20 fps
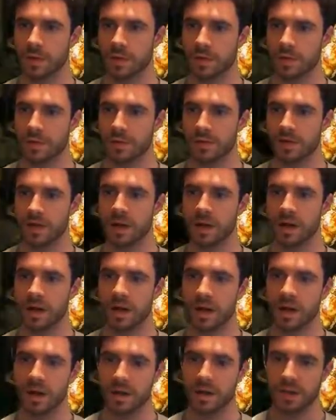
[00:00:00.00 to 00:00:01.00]

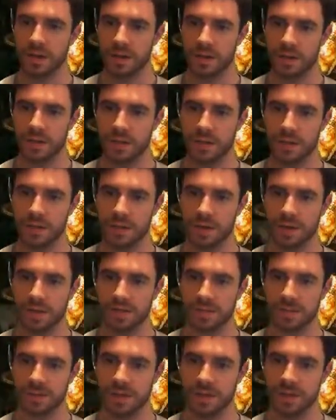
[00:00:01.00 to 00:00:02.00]
Die, and then let me rest
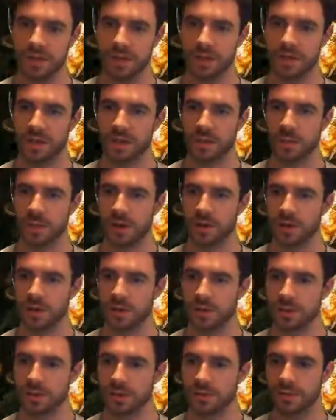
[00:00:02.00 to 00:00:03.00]
immediately. Come on,
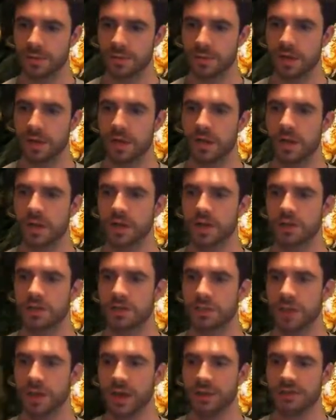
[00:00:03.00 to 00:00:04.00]
come on, come on.
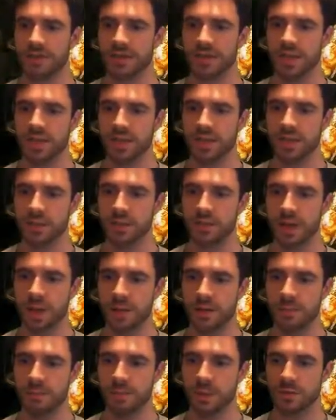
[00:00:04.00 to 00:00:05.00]
Do I have to kill you down
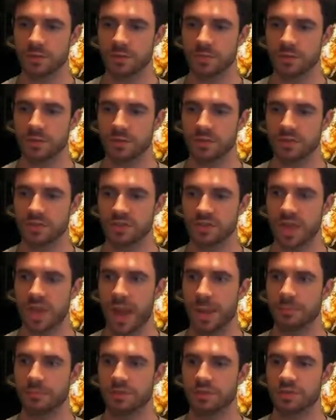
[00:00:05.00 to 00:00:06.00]
the bottom of the
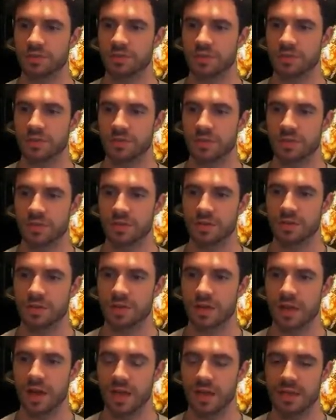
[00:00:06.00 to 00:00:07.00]
steps
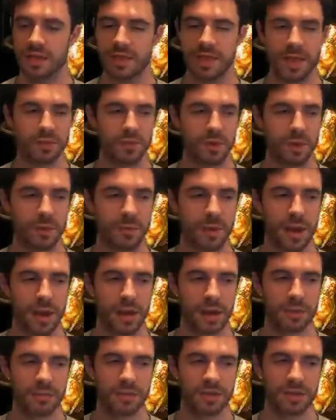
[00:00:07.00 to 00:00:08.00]
and then run back
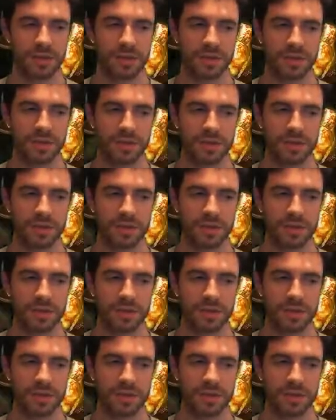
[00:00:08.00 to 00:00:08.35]
up? Seriously.